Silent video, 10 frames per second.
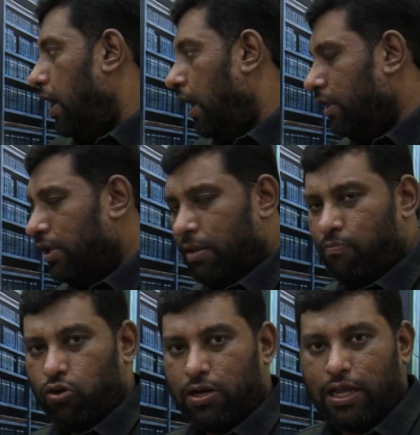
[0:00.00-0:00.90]
Another
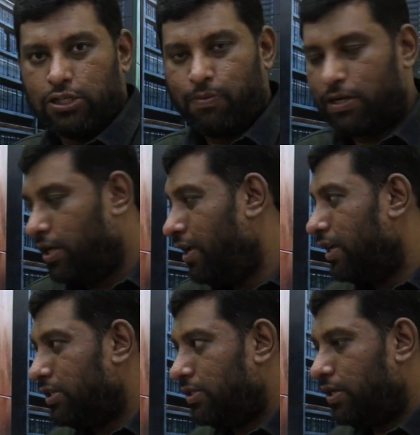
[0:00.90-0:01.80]
important aspect
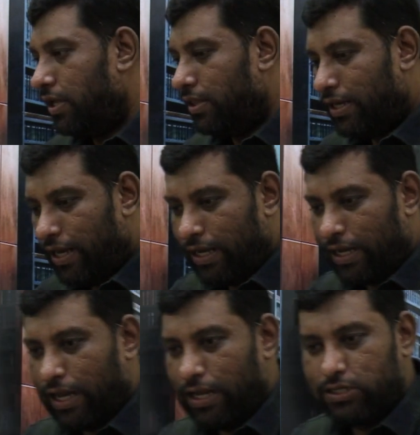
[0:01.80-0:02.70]
is the
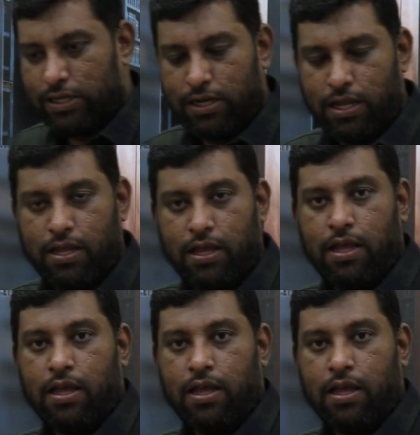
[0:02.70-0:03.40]
data collection